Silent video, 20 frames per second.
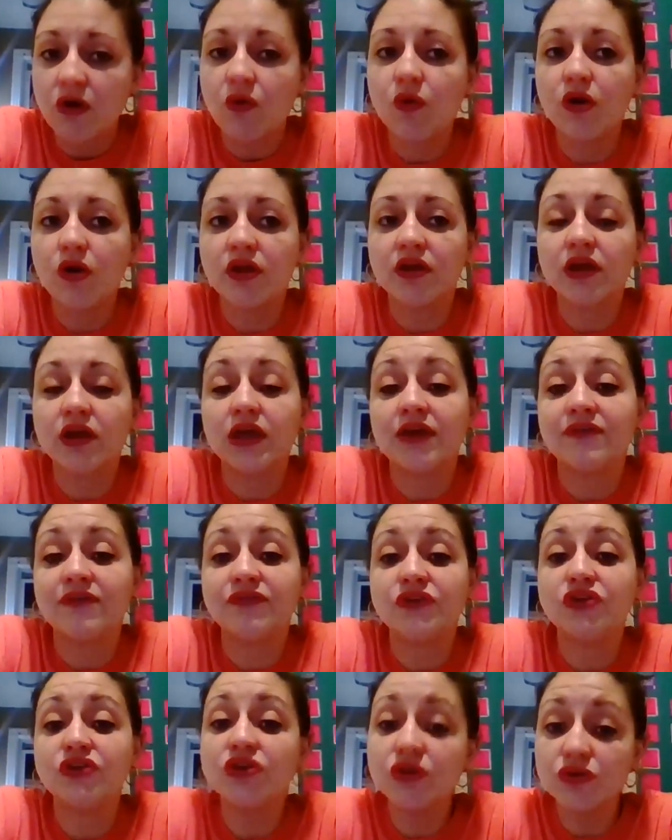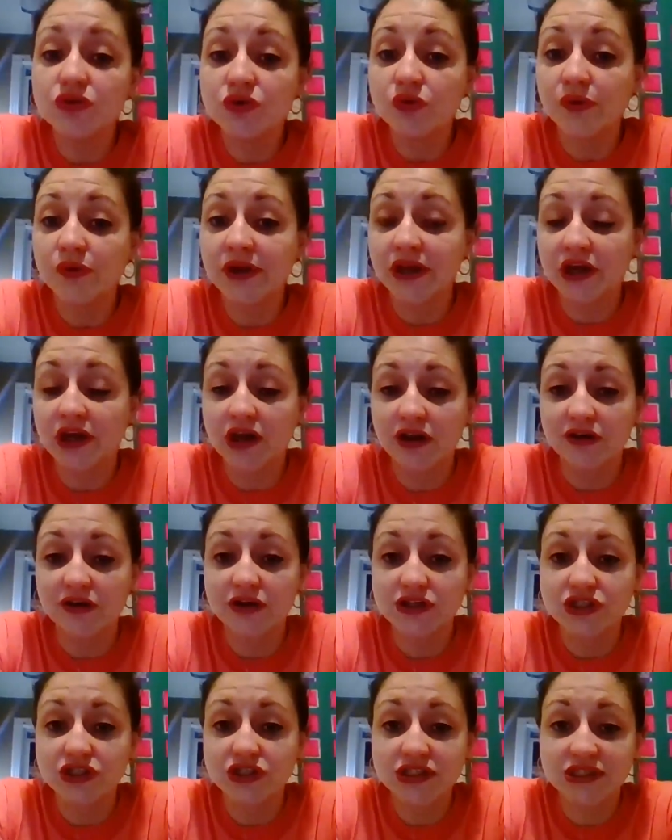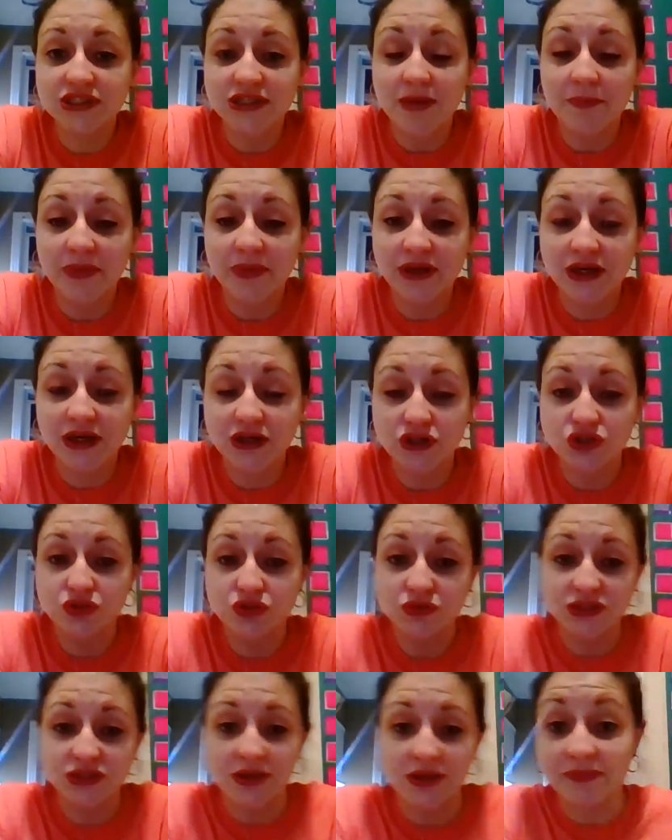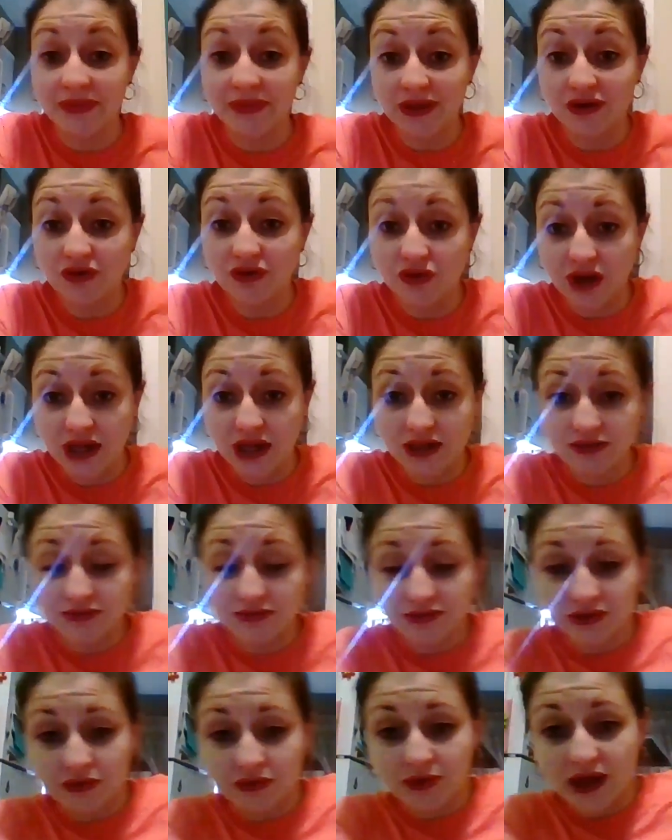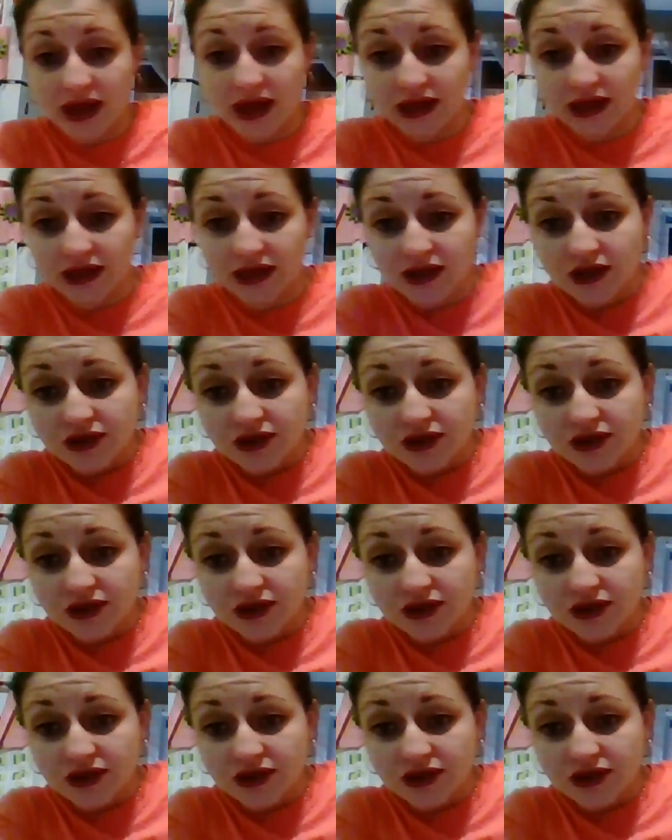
or if you encouraged somebody to do something great, okay?